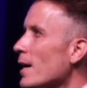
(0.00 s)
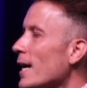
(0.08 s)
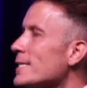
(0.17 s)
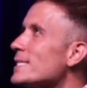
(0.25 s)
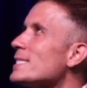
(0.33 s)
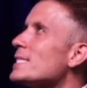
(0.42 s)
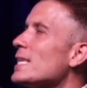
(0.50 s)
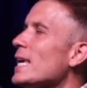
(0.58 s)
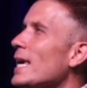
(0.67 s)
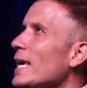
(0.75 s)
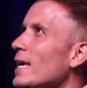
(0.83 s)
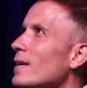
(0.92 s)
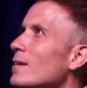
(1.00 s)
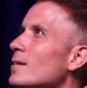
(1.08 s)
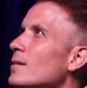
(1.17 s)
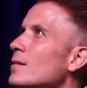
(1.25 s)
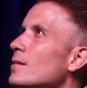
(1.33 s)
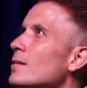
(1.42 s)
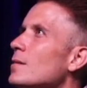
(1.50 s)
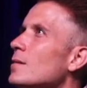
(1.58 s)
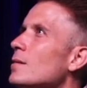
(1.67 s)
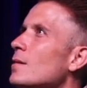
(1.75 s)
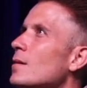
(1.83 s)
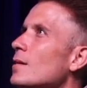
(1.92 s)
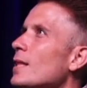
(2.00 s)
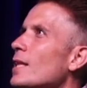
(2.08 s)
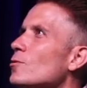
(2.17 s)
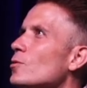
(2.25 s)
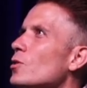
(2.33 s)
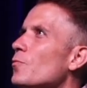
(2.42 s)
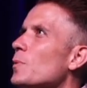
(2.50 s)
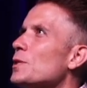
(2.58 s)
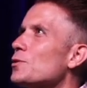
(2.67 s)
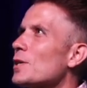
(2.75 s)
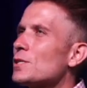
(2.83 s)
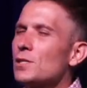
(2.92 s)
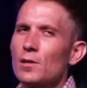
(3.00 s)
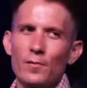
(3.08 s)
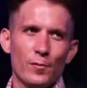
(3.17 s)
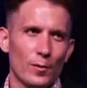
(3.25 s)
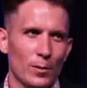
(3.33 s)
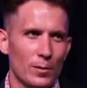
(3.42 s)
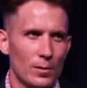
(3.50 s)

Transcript: and see that what you've been trusting for.